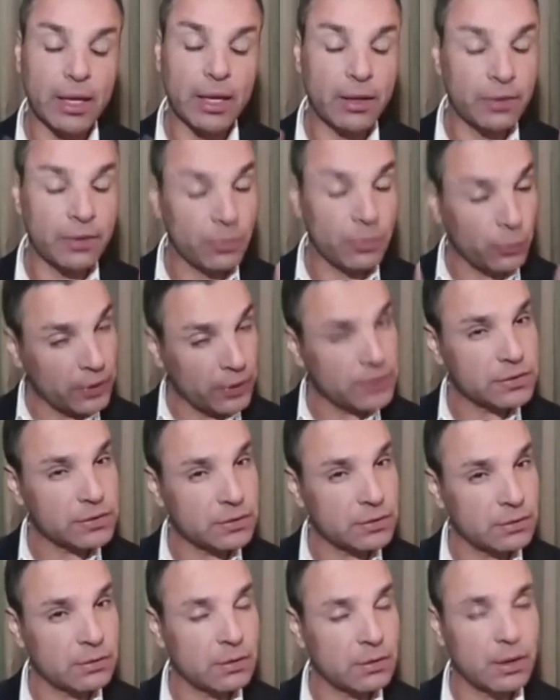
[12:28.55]
And the
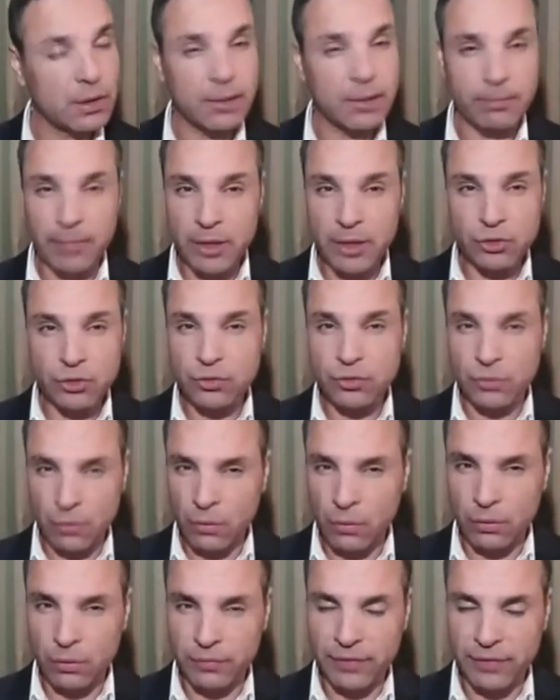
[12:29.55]
reason I mention
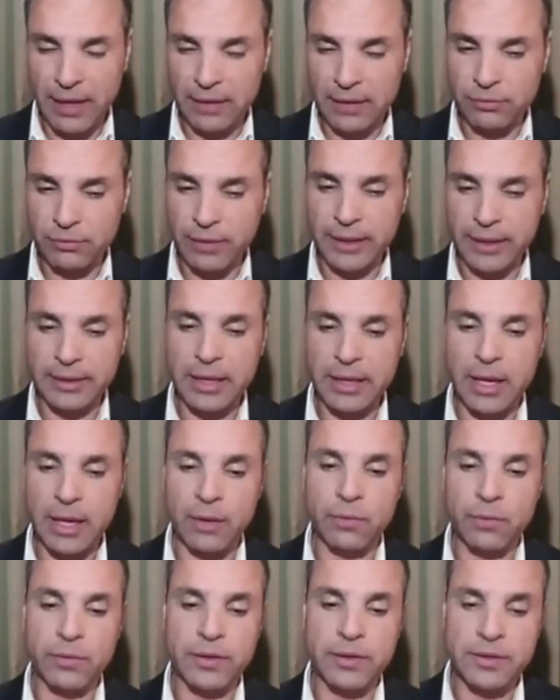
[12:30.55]
all of that right
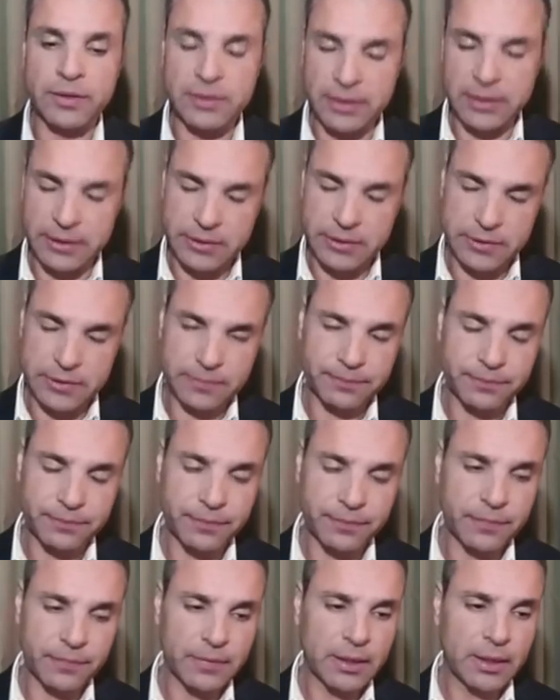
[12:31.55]
now is this.
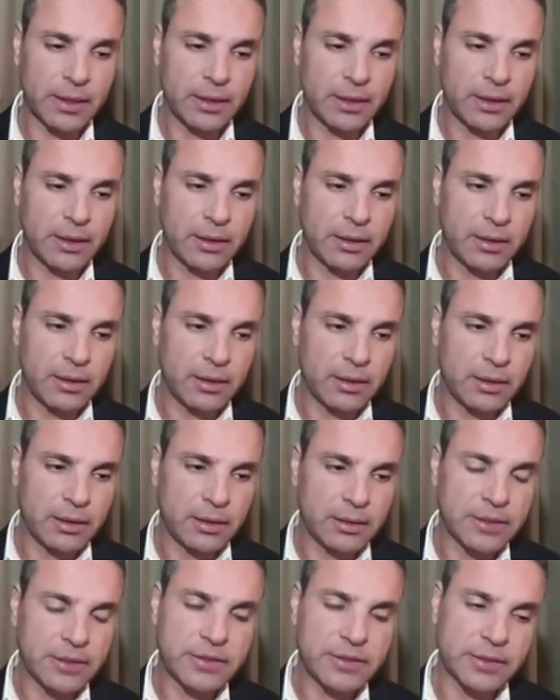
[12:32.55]

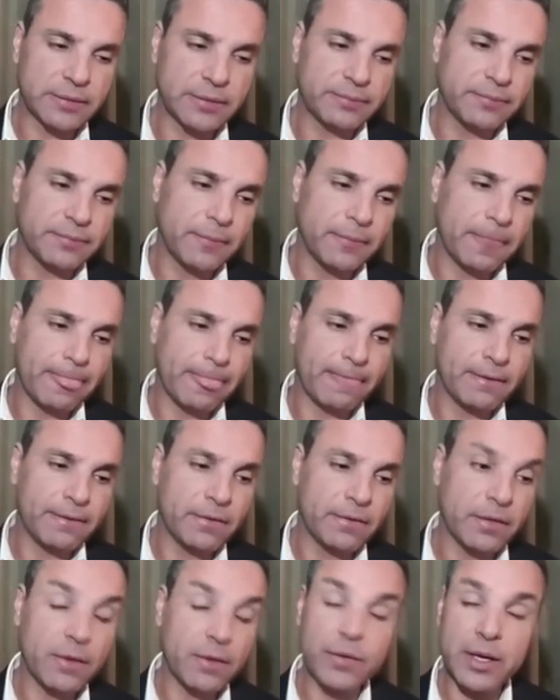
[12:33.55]
Listen,
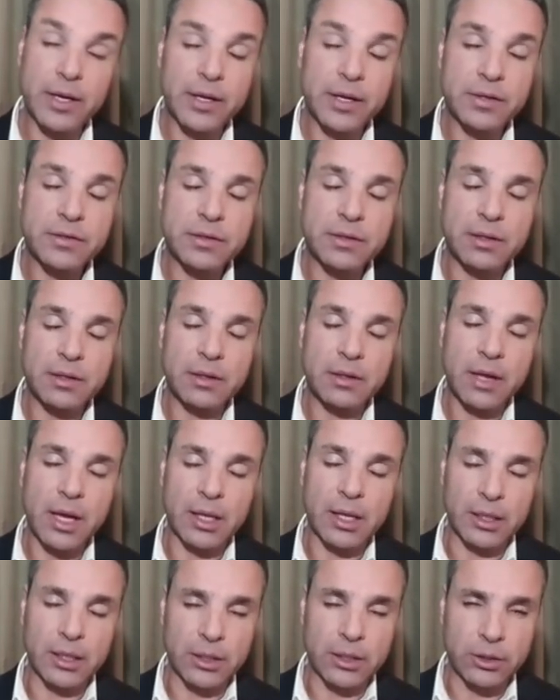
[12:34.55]
there is
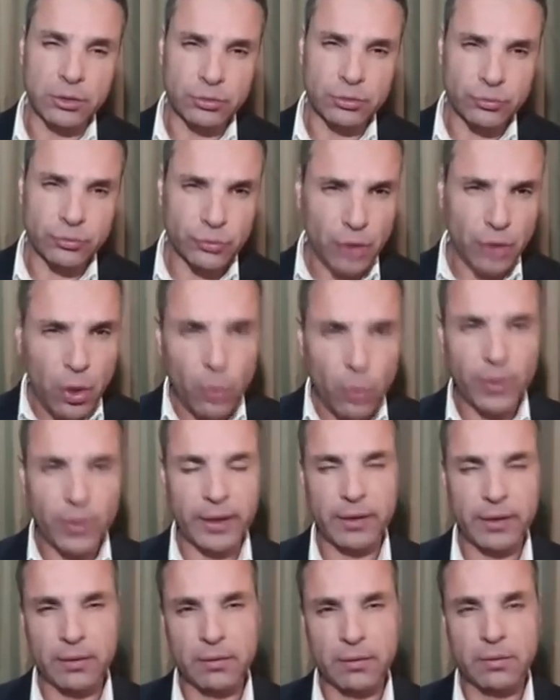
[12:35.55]
a
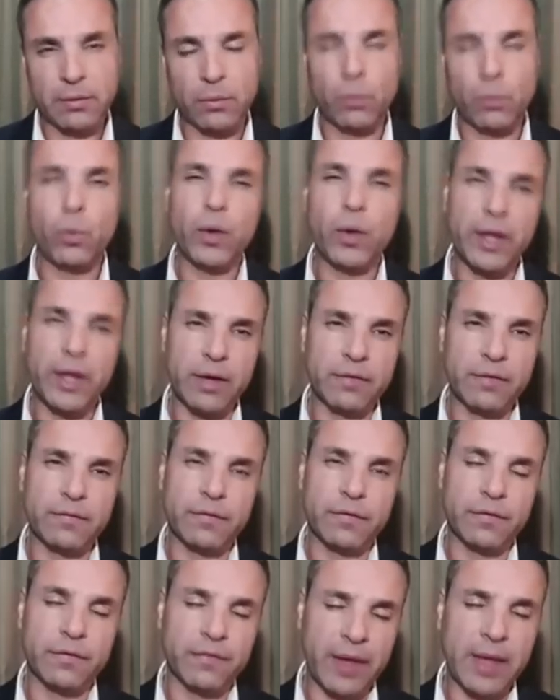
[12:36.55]
growing
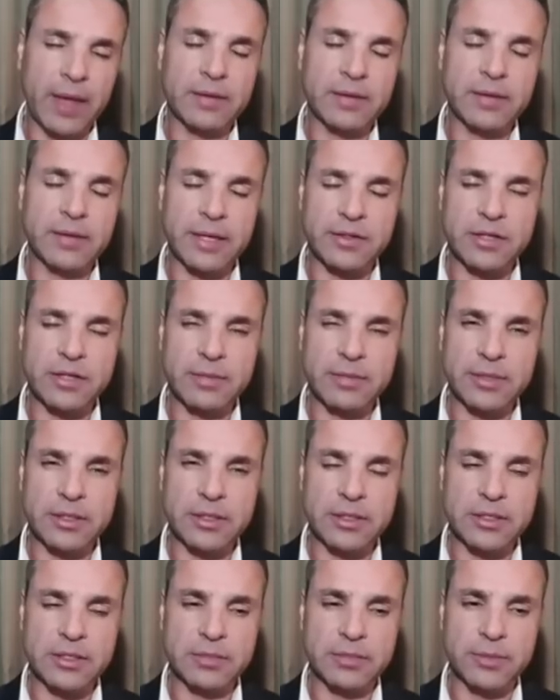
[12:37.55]
wave of
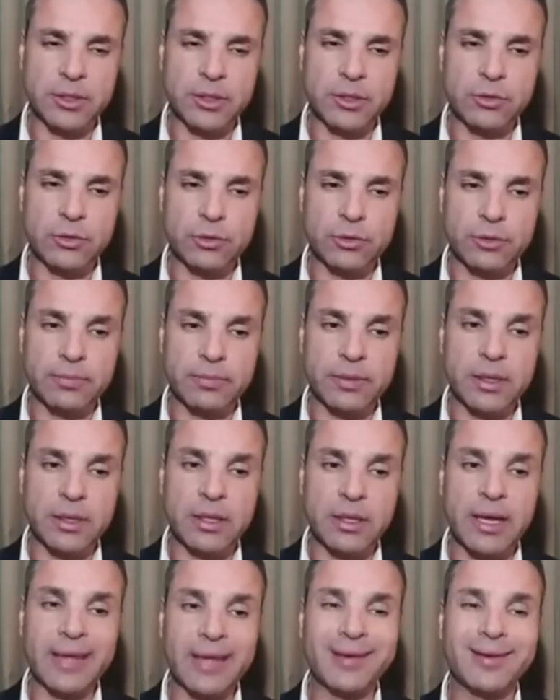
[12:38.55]
anti-Semitism in Europe
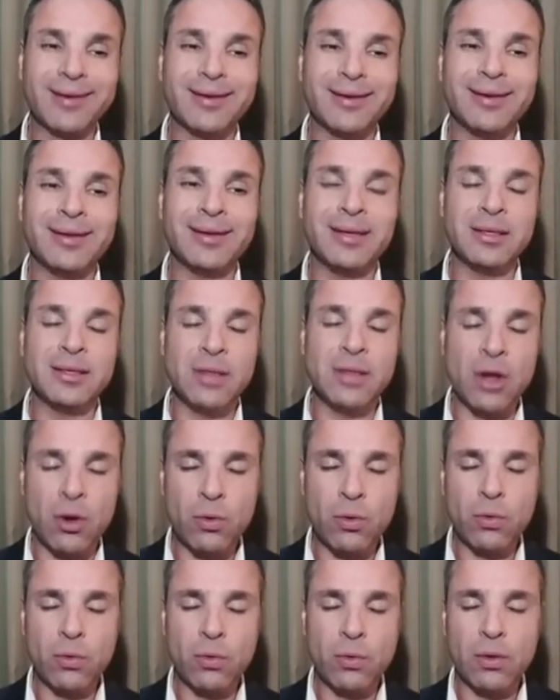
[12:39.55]
like
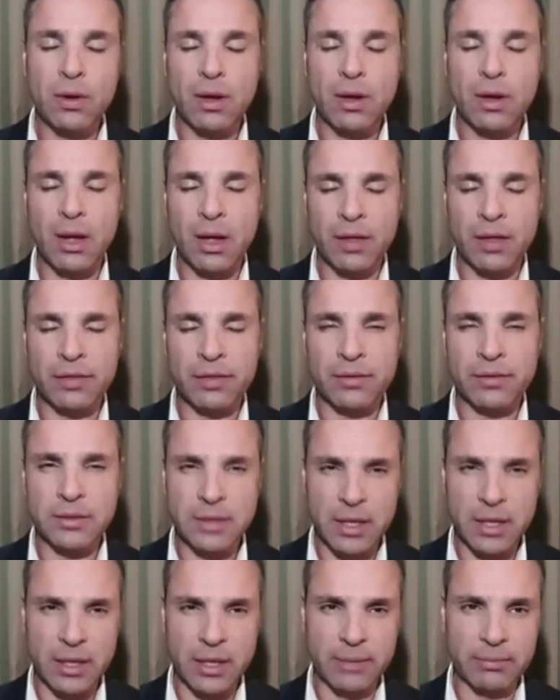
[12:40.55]
no other
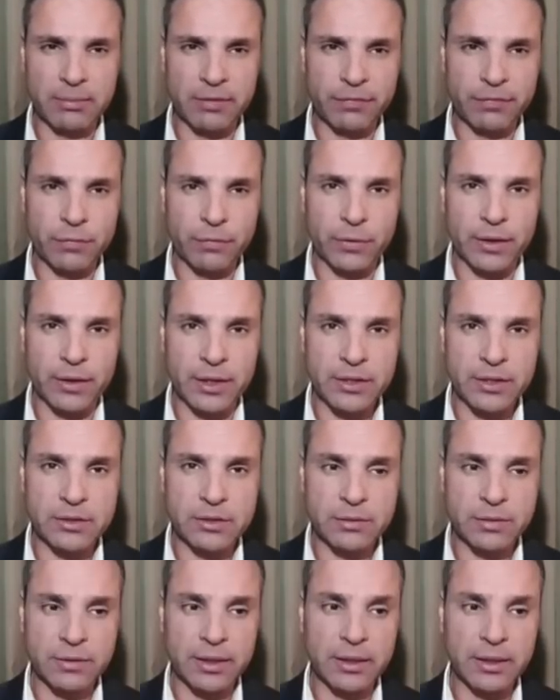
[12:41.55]
time before in
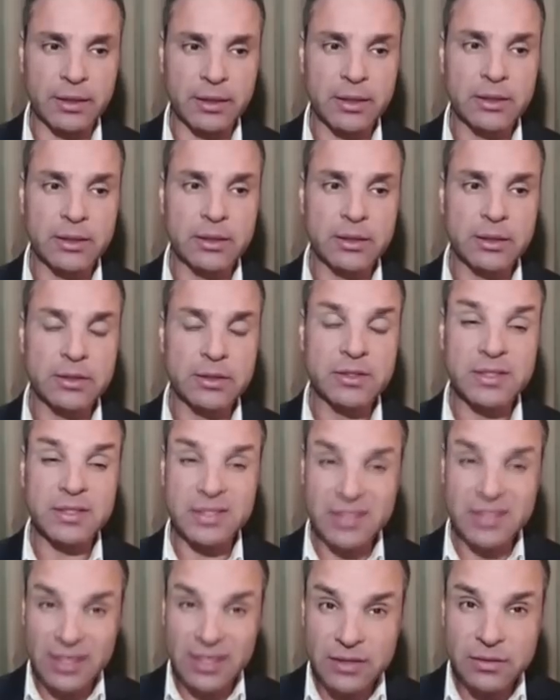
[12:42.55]
history
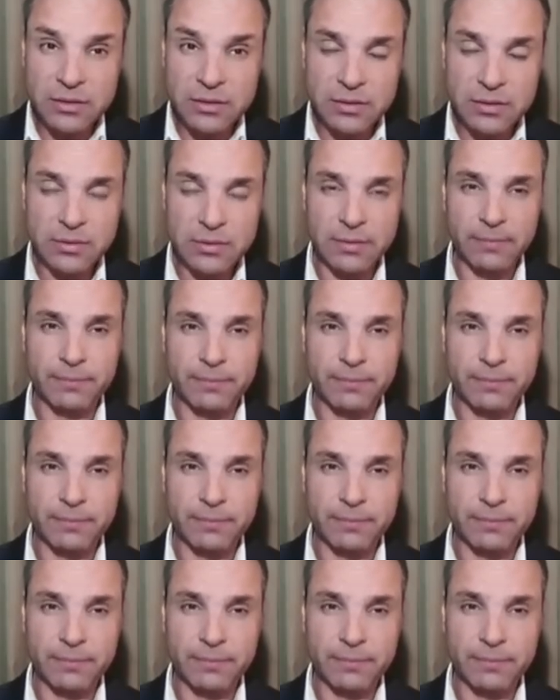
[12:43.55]
since